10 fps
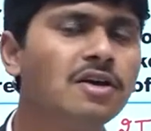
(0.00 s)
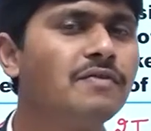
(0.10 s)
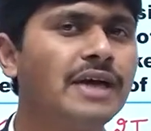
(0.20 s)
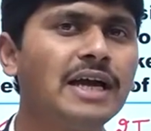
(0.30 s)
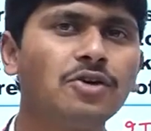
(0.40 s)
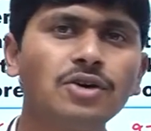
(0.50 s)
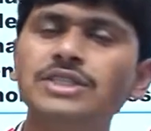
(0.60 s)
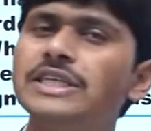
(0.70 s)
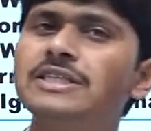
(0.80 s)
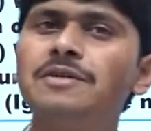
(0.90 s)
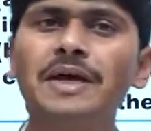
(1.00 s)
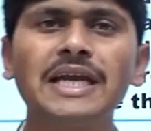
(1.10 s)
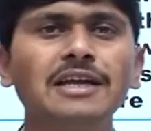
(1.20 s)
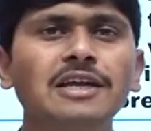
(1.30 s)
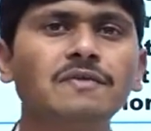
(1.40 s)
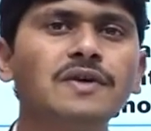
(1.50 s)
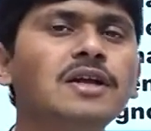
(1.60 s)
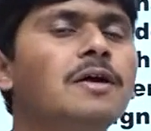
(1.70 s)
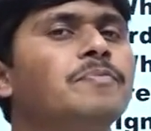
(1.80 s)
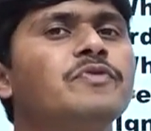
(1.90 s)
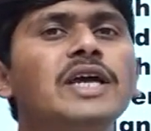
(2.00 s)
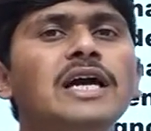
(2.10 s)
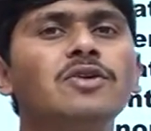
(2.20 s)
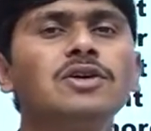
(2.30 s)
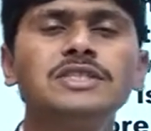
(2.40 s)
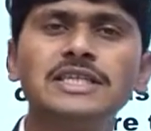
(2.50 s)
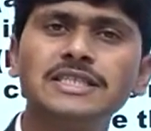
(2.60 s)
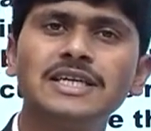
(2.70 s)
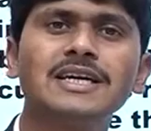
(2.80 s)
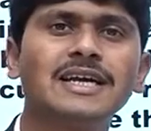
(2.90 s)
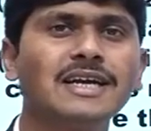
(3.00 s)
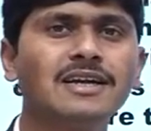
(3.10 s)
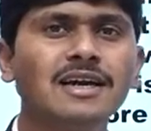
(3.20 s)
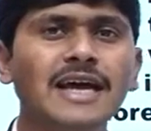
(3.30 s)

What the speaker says: We are not changing magnetic field, we are not changing current,